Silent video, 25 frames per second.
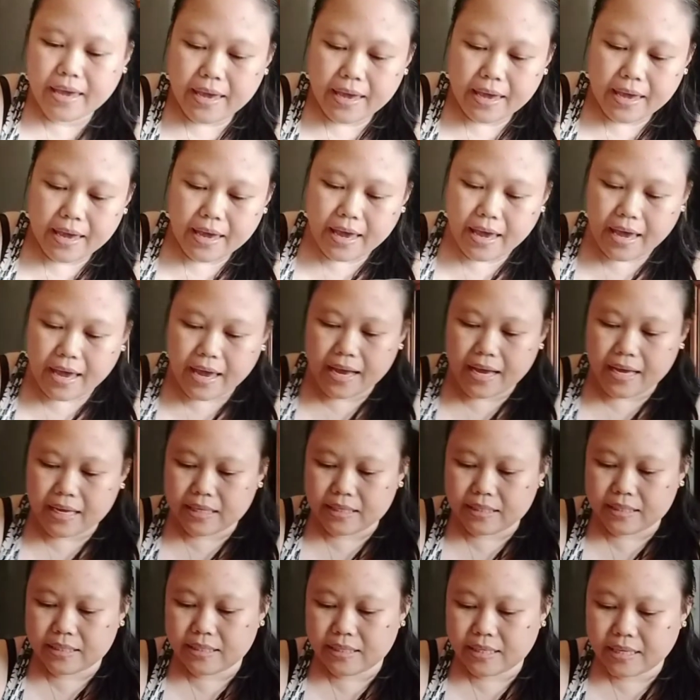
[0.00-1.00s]
And
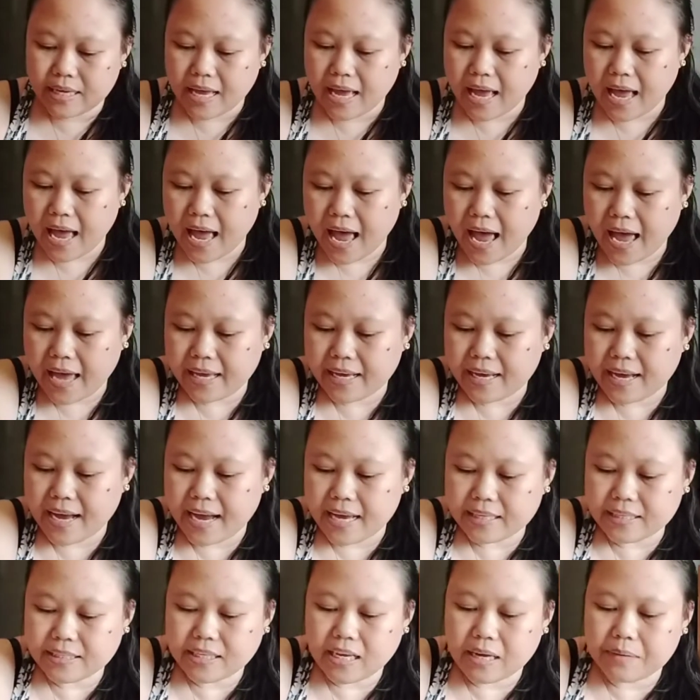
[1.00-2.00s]
I got
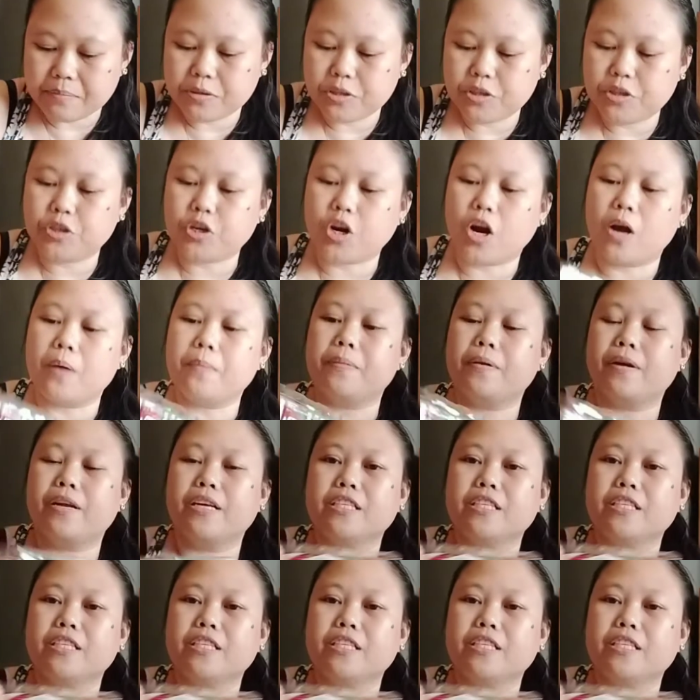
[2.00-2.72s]
some strawberries for